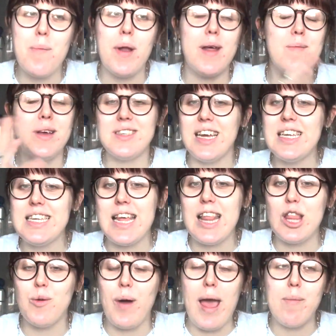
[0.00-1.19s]
but I'm excited
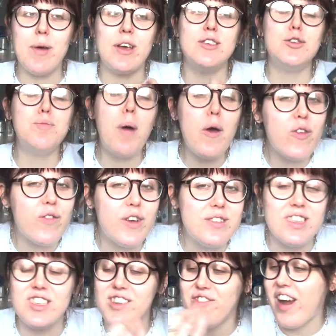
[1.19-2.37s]
either way because both of those
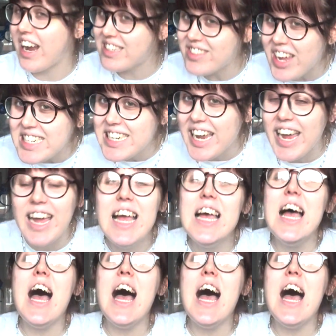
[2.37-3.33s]
things are very exciting.